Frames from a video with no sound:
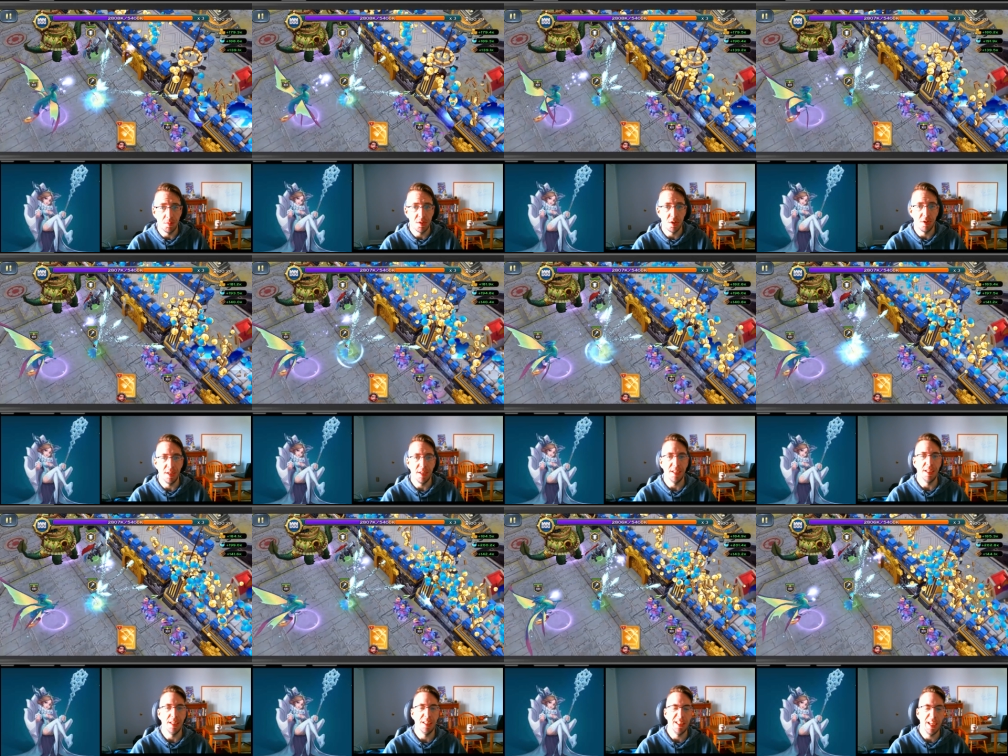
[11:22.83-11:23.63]
So
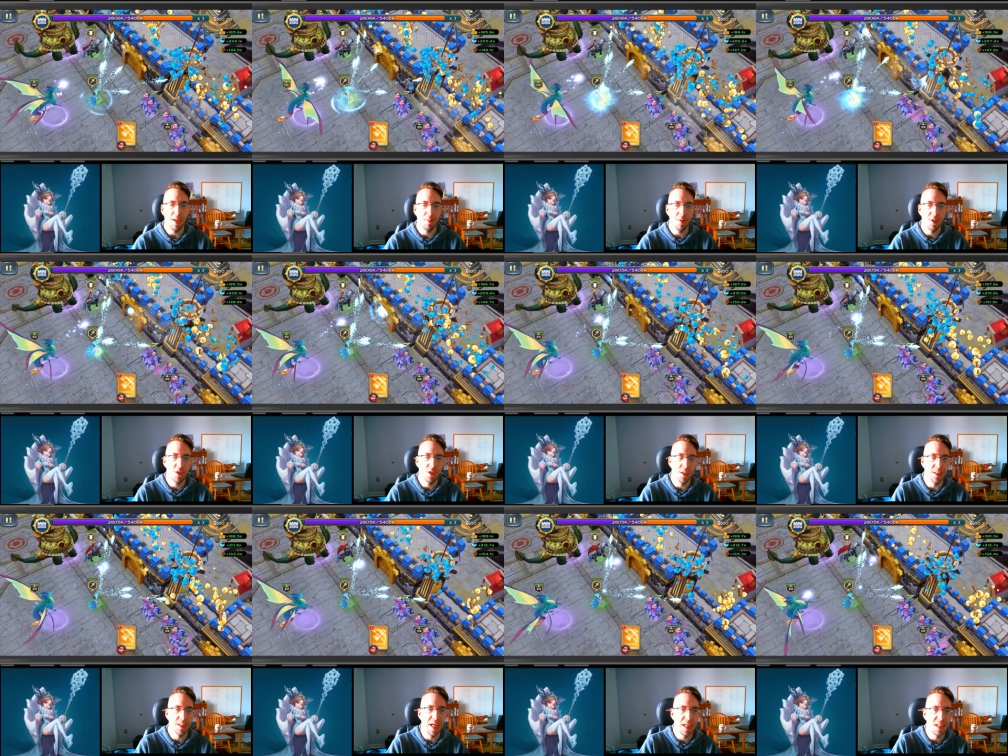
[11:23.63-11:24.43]
the damage and
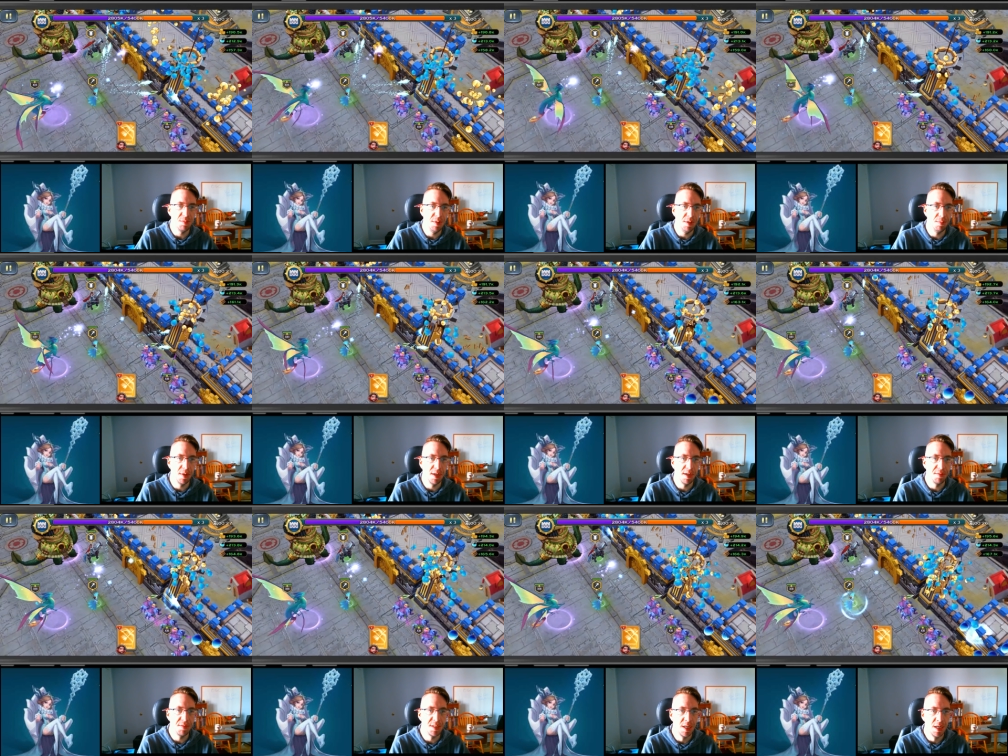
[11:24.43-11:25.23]
attack speed
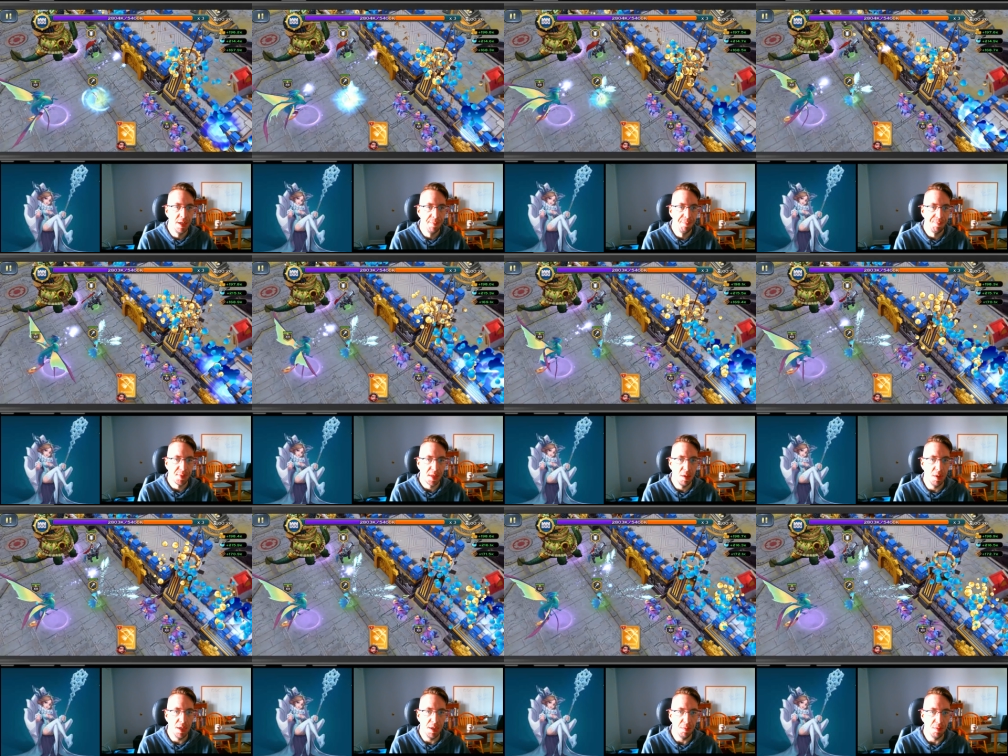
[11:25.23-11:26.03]
buffs,
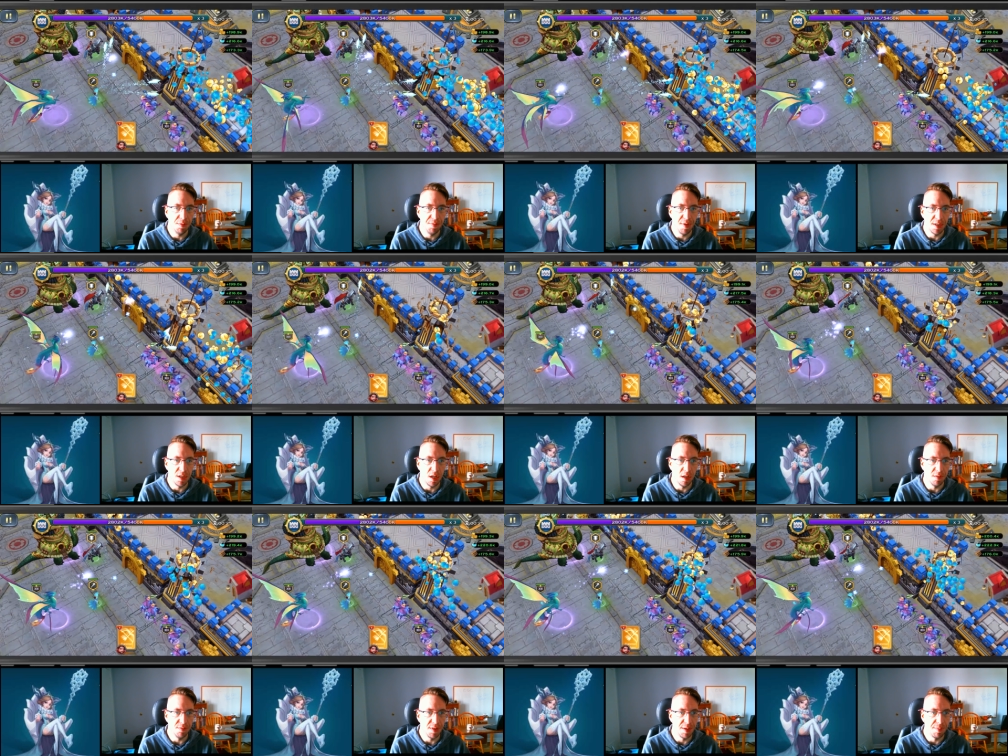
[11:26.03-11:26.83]
it will affect all
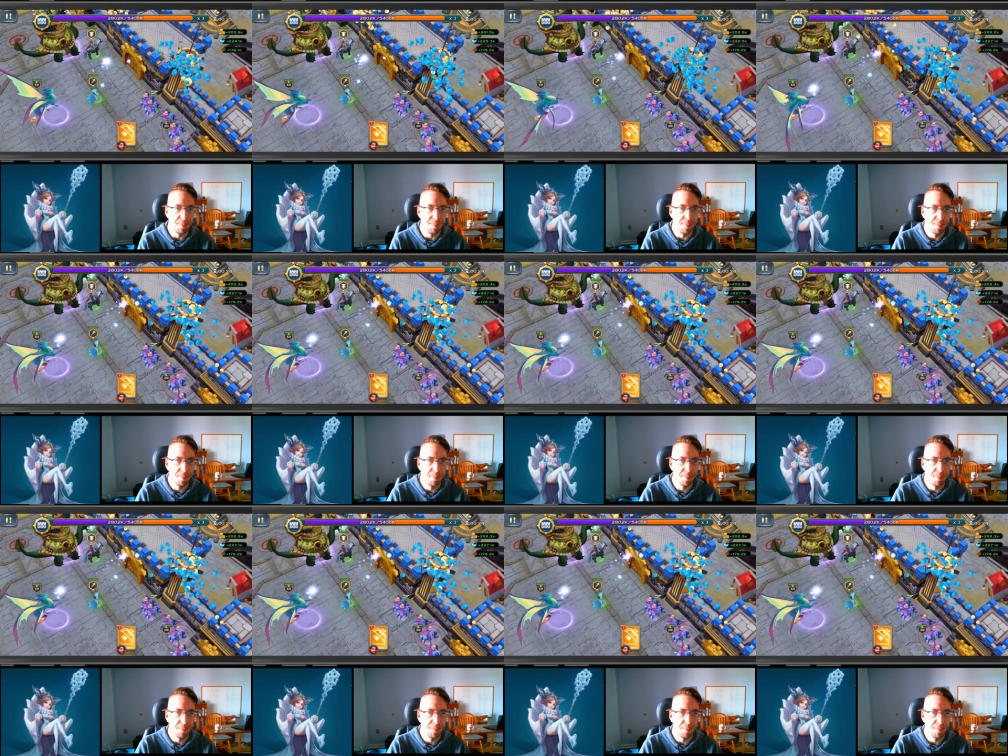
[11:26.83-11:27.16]
of them.